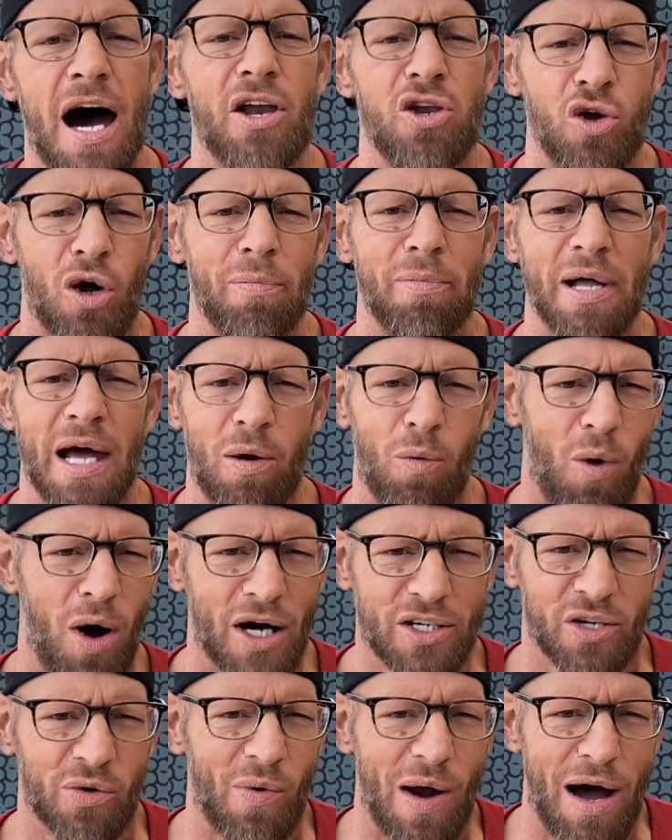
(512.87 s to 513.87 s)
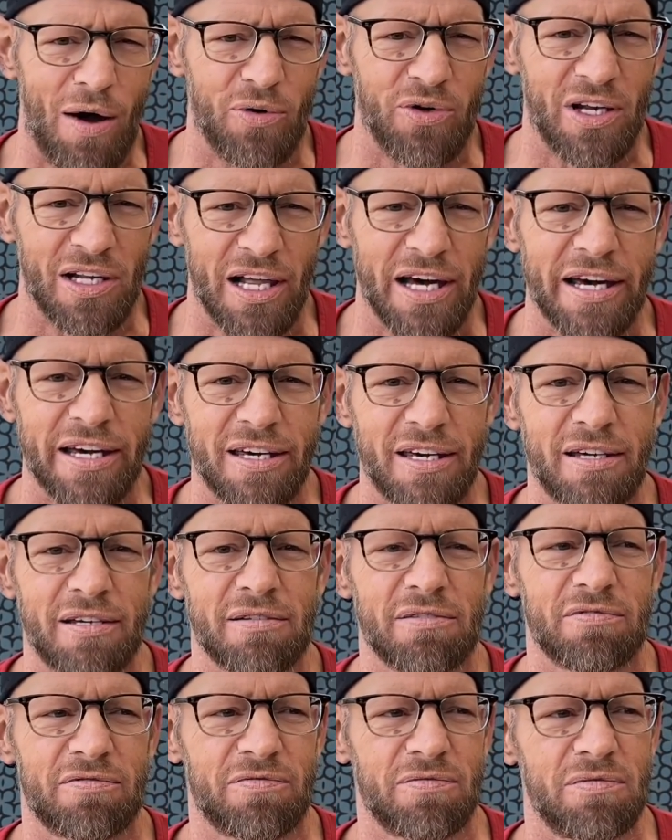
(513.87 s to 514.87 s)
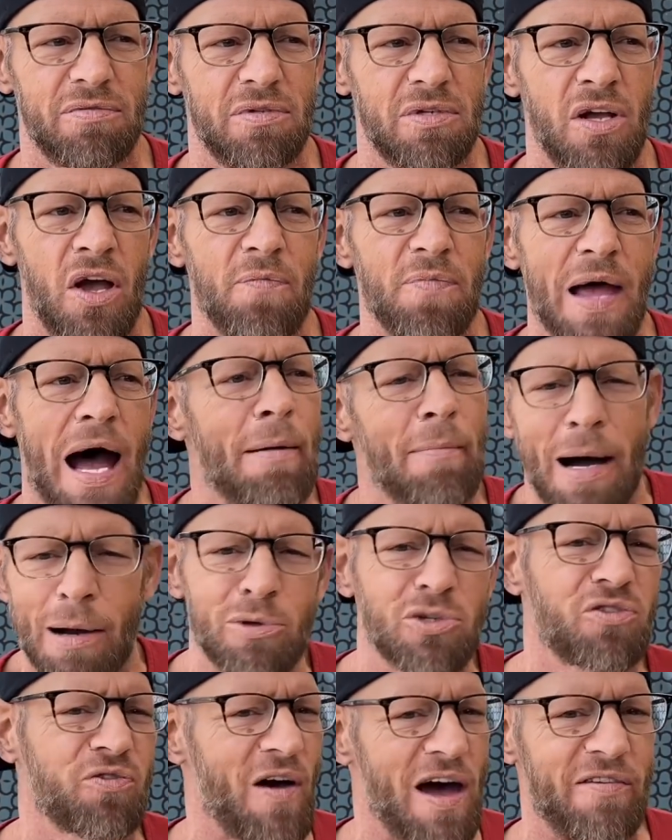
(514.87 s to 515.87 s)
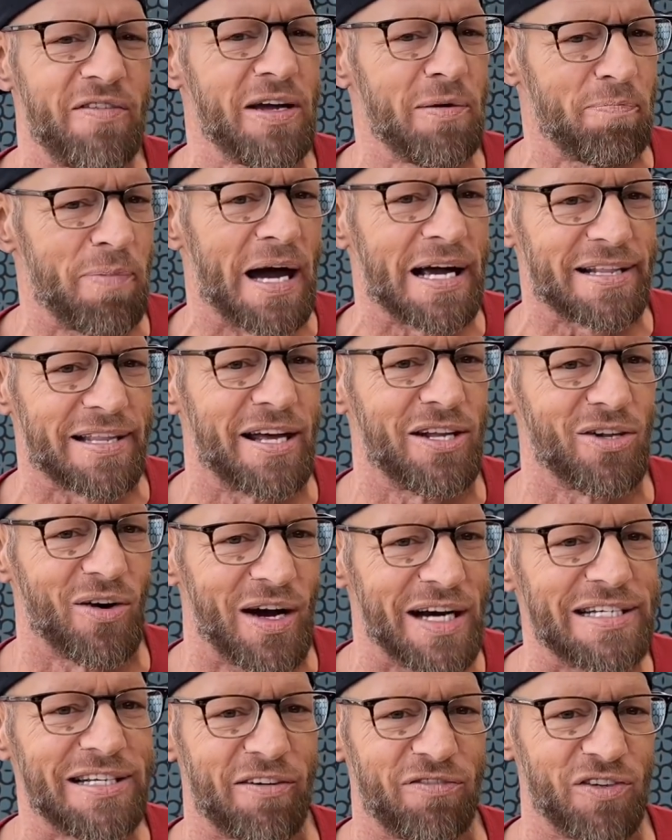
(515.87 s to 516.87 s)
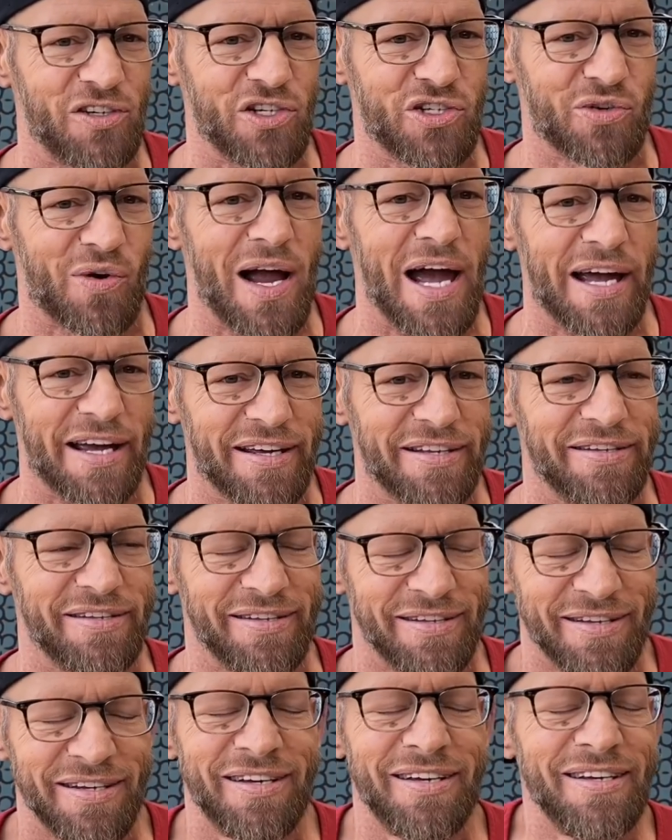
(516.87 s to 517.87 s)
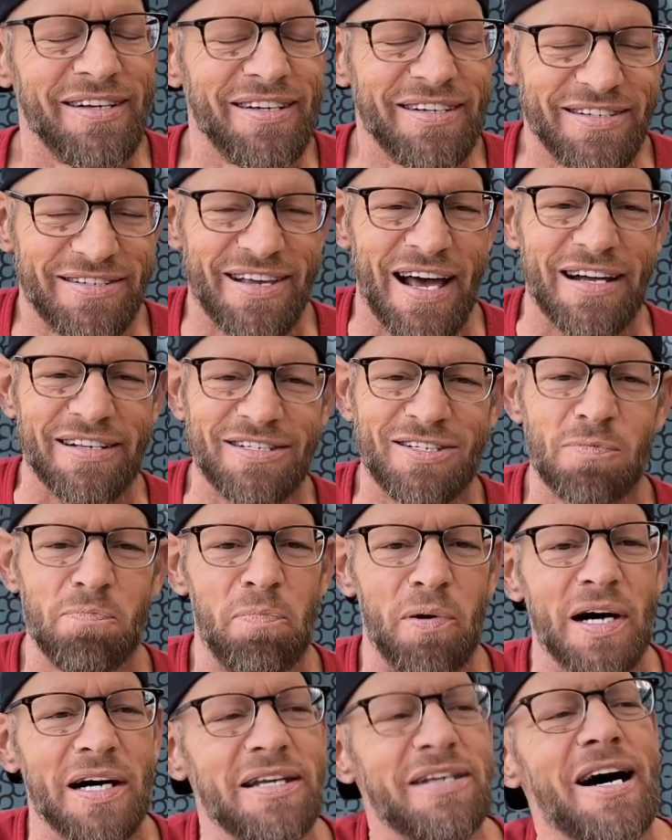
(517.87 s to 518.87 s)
Normally, I walked around at like... I was 5'8 back then, though. I definitely shrank and... sense, but